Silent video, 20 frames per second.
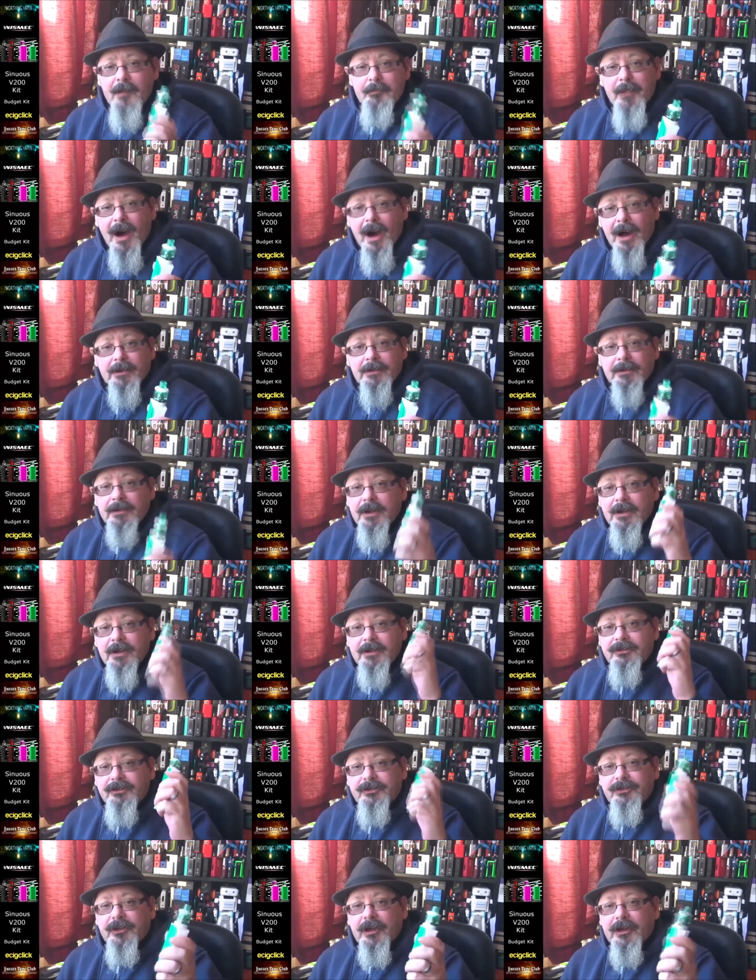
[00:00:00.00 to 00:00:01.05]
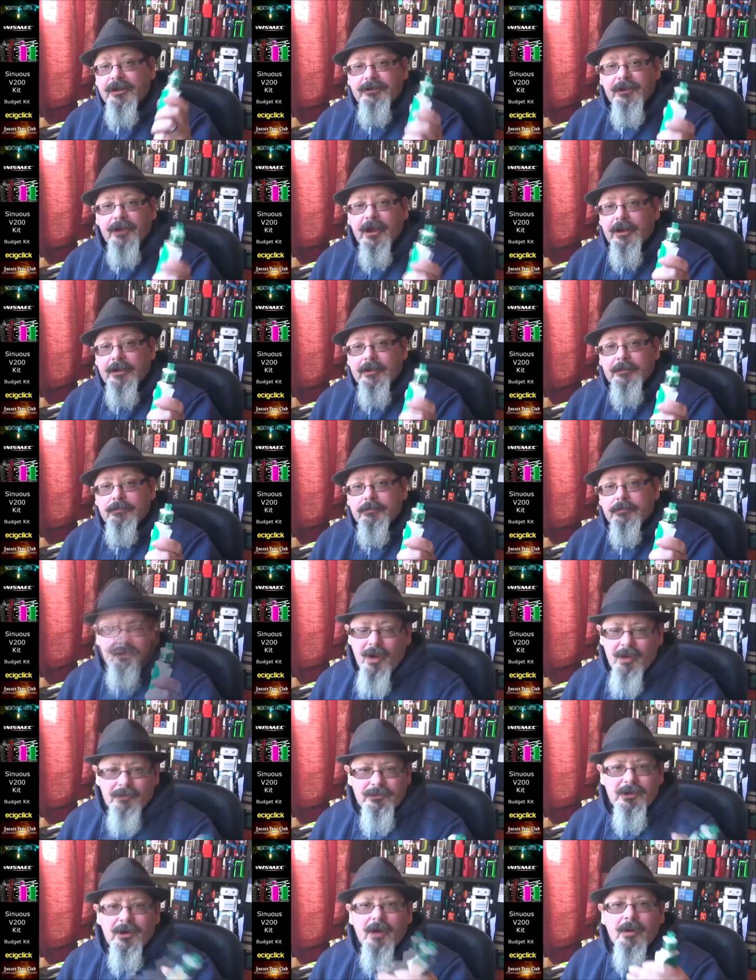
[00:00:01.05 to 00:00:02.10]
button sticks in.
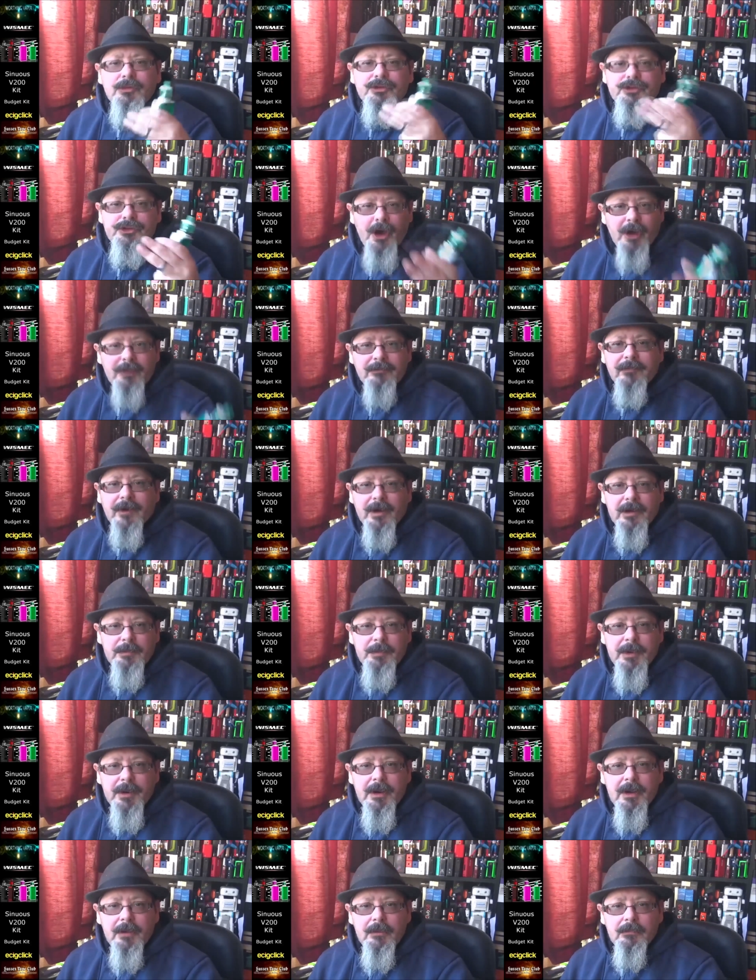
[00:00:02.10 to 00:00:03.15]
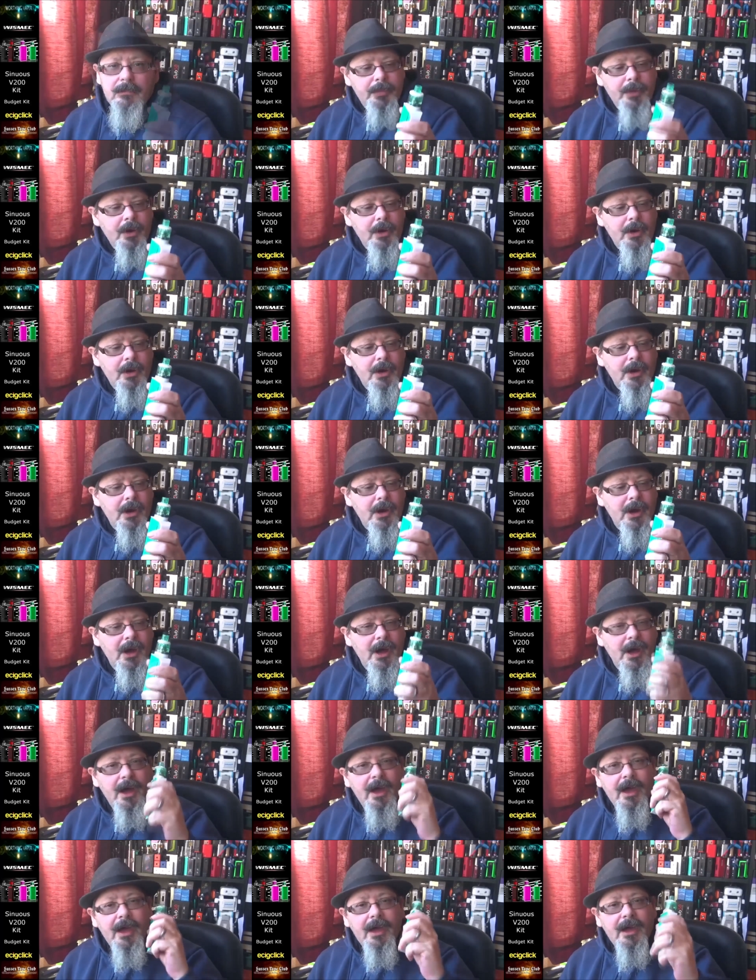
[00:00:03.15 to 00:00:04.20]
Granted, I was chain vaping it, but
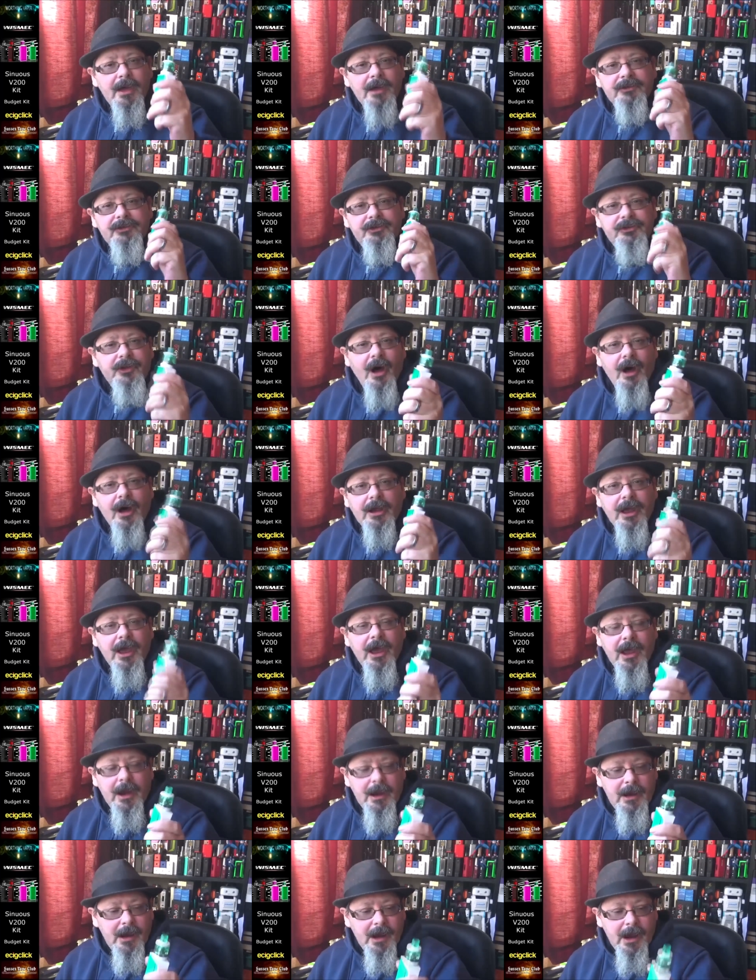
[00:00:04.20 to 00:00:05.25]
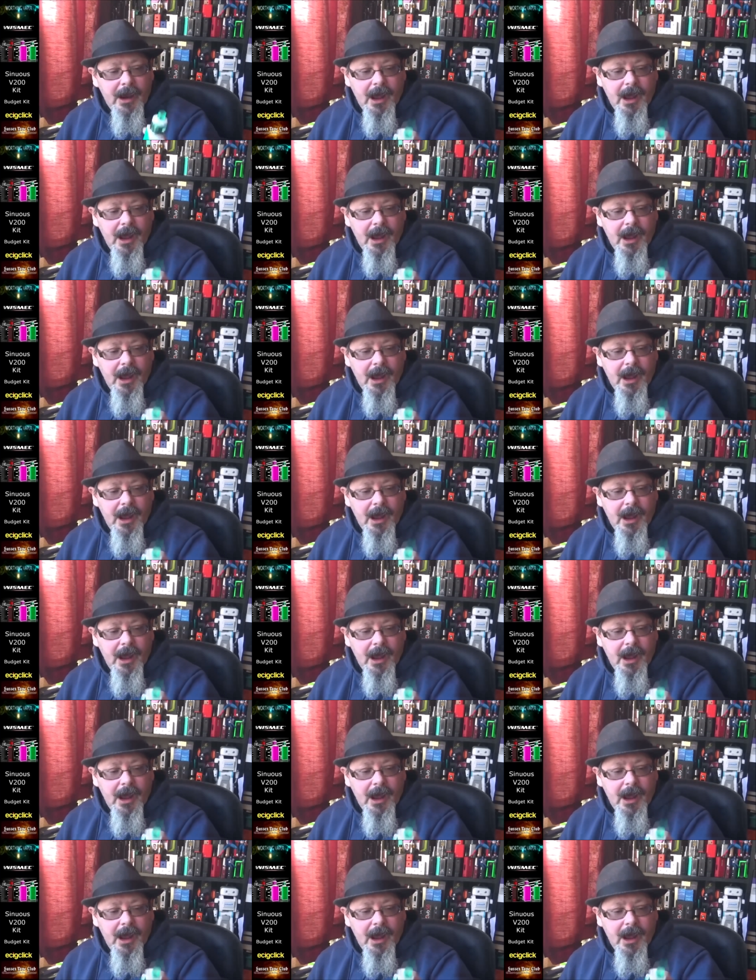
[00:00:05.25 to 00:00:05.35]
it stuck in.